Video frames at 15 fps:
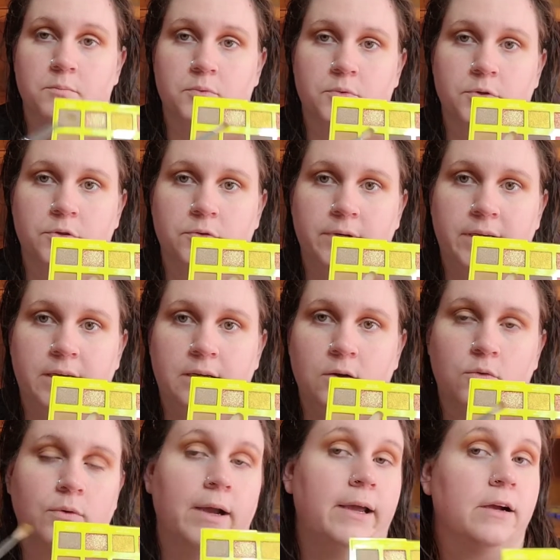Bruni
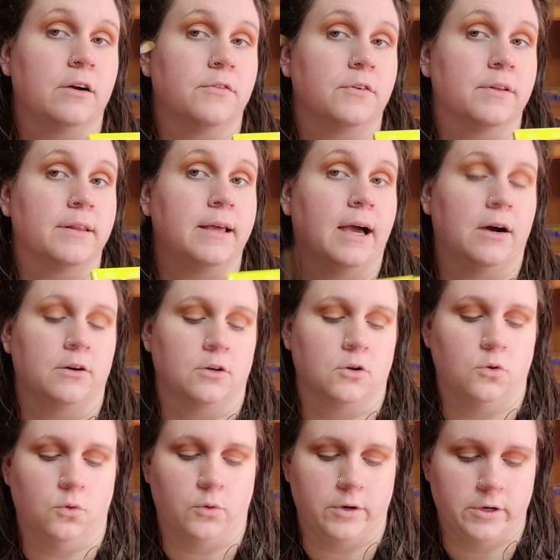right here for the outer
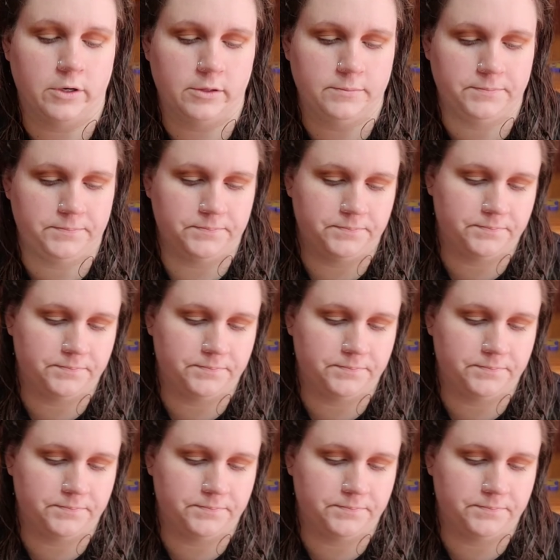corner.